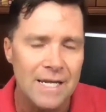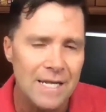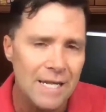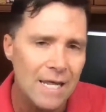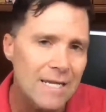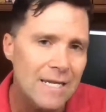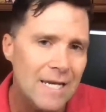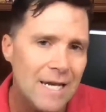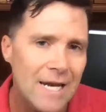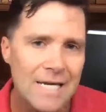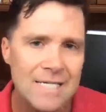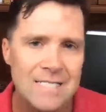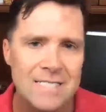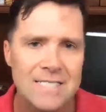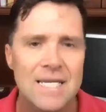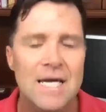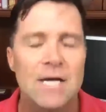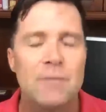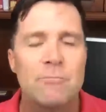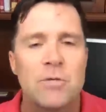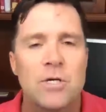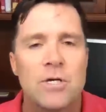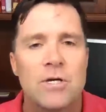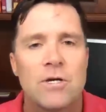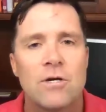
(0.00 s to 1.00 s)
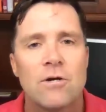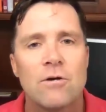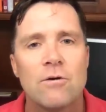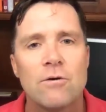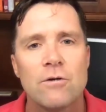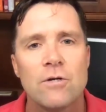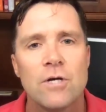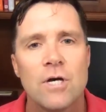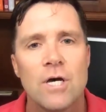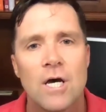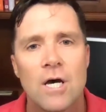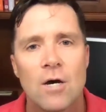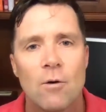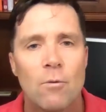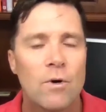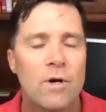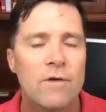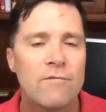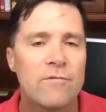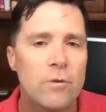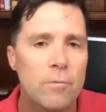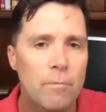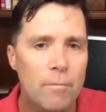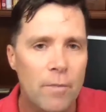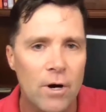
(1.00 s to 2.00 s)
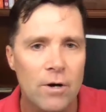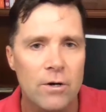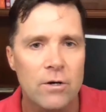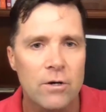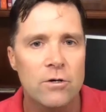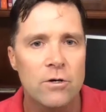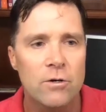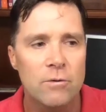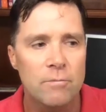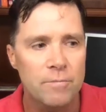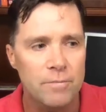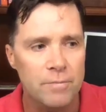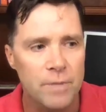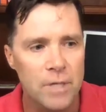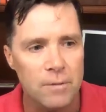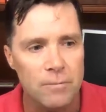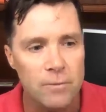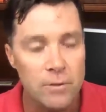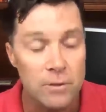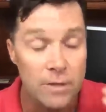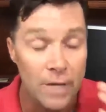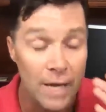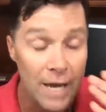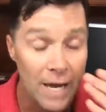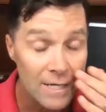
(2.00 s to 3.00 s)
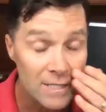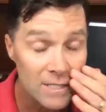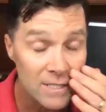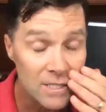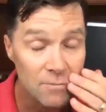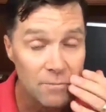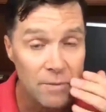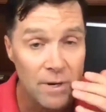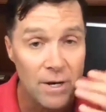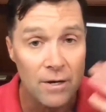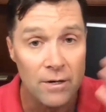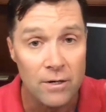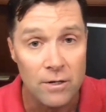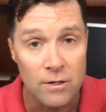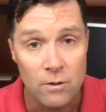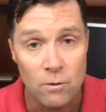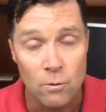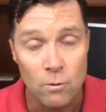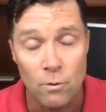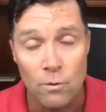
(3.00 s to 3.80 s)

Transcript: and then the next time you hear one of your marketer people ask about it,